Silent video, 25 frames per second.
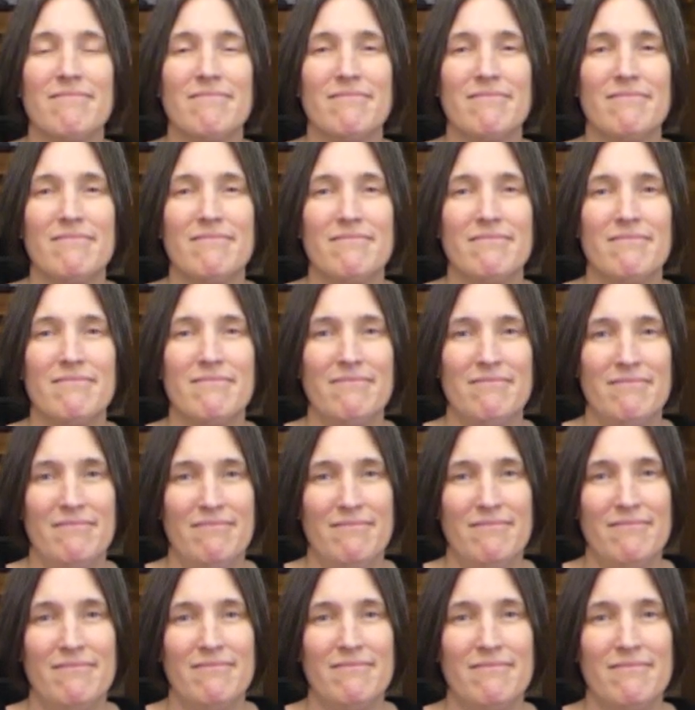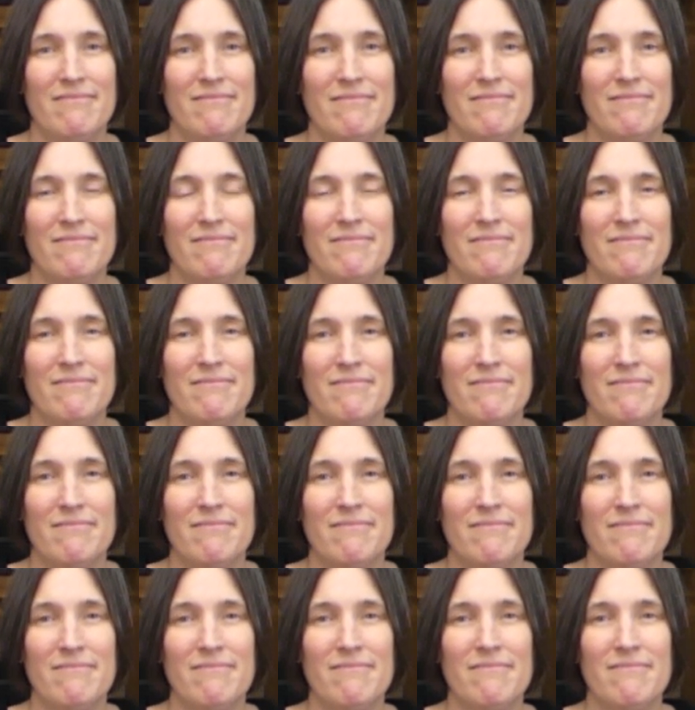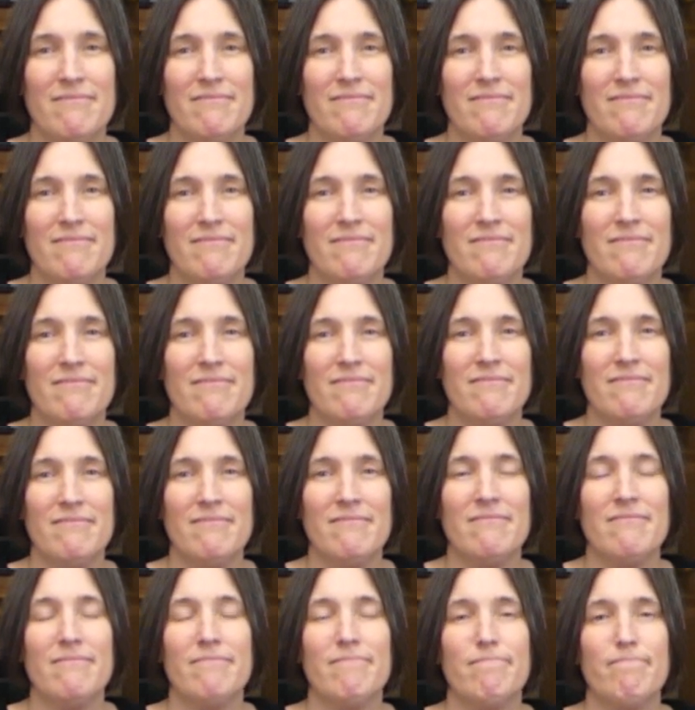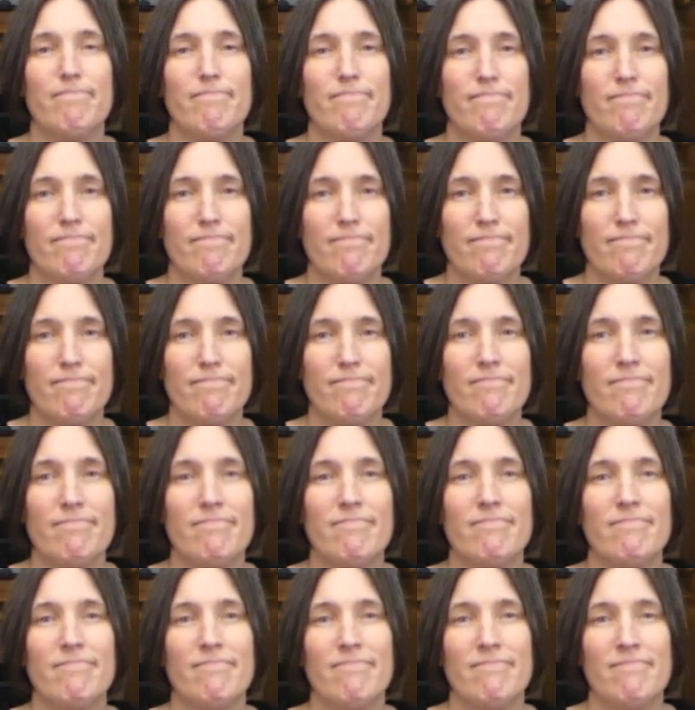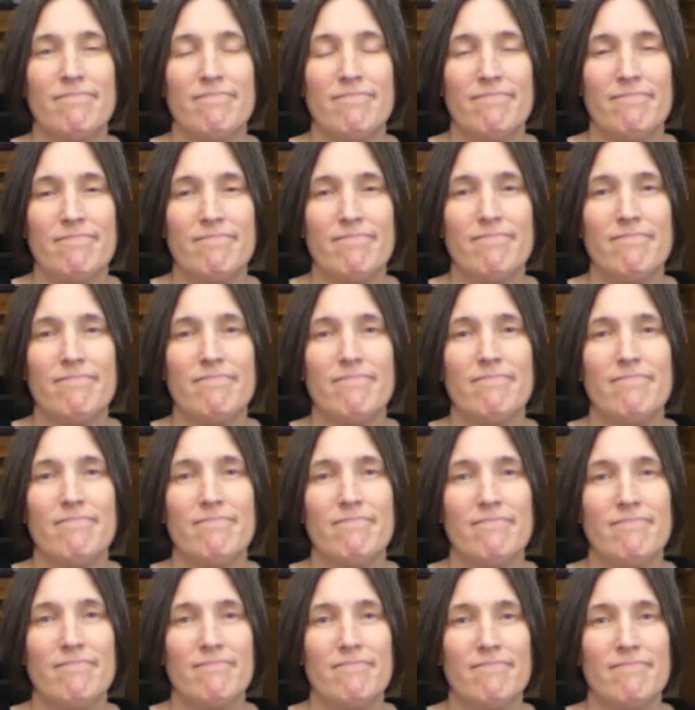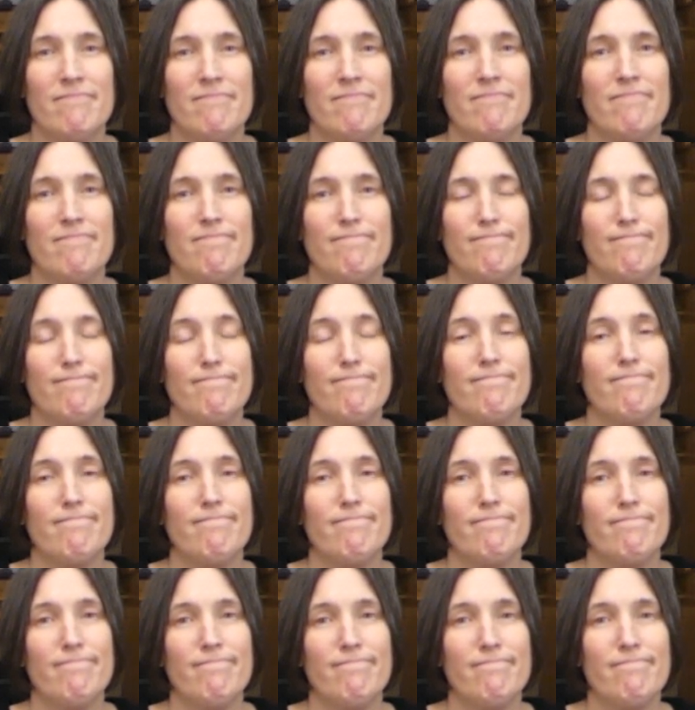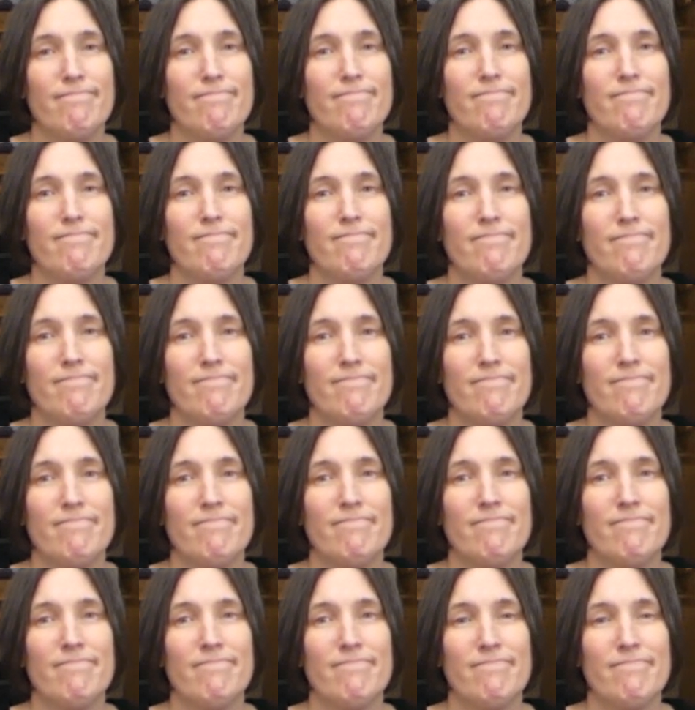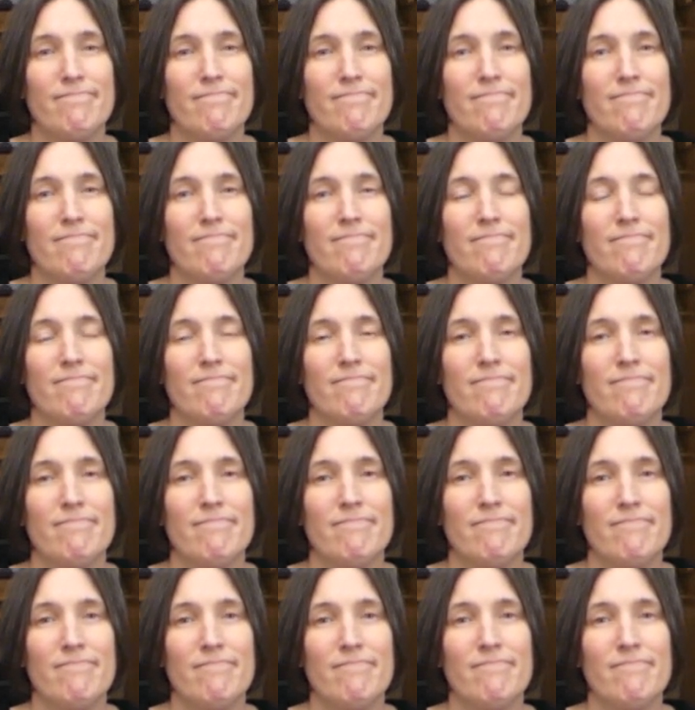This person isn't speaking.